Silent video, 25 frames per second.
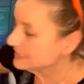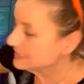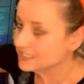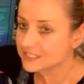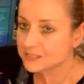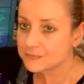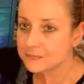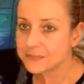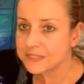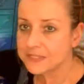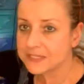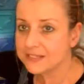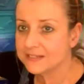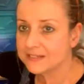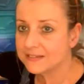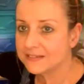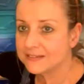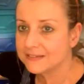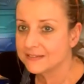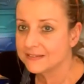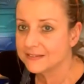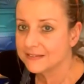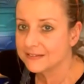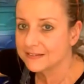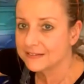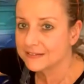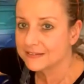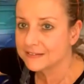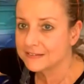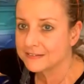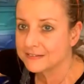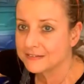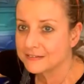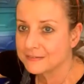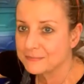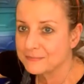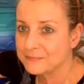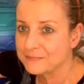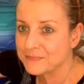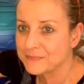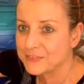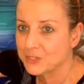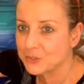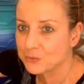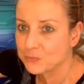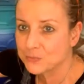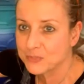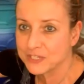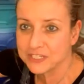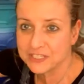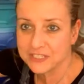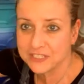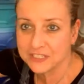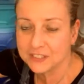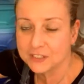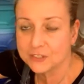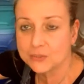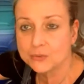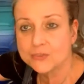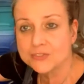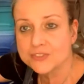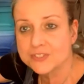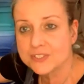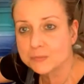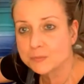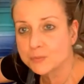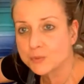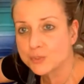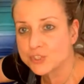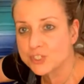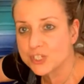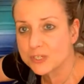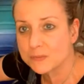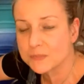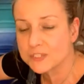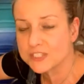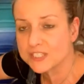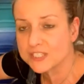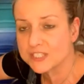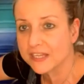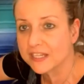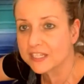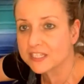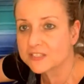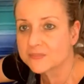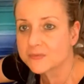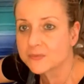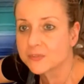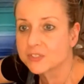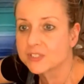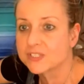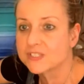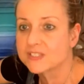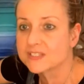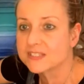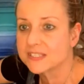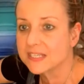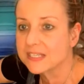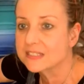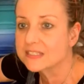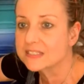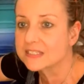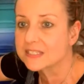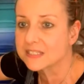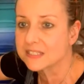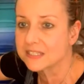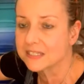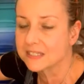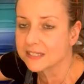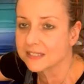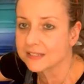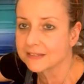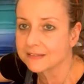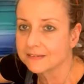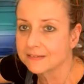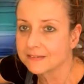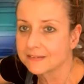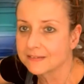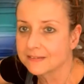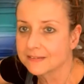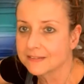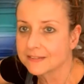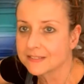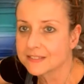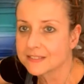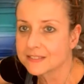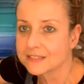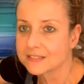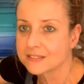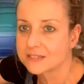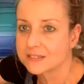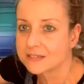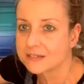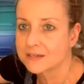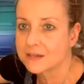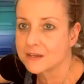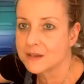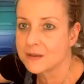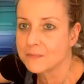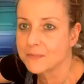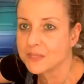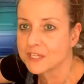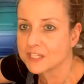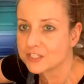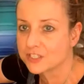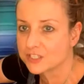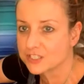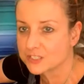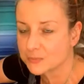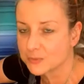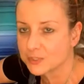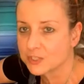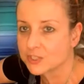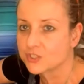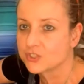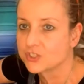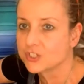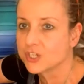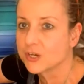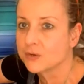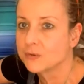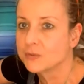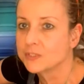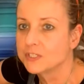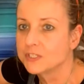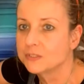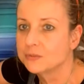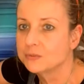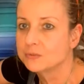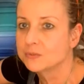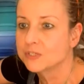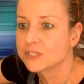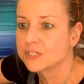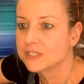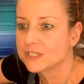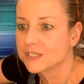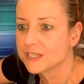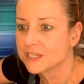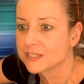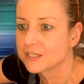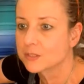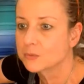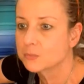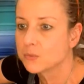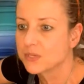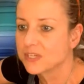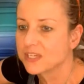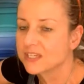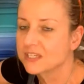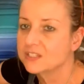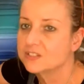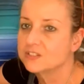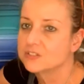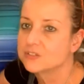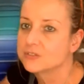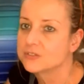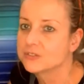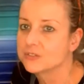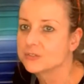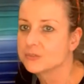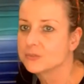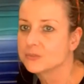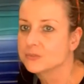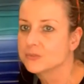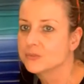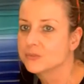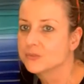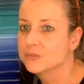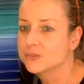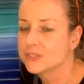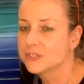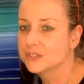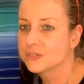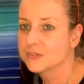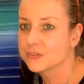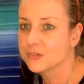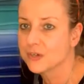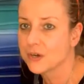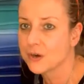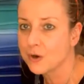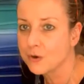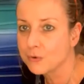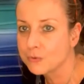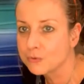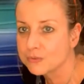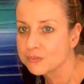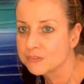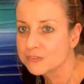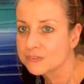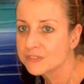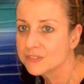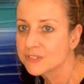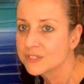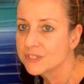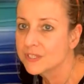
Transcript: as we already used the Moonshine Metallics for the stenciling, and I just want to show you another way to do your own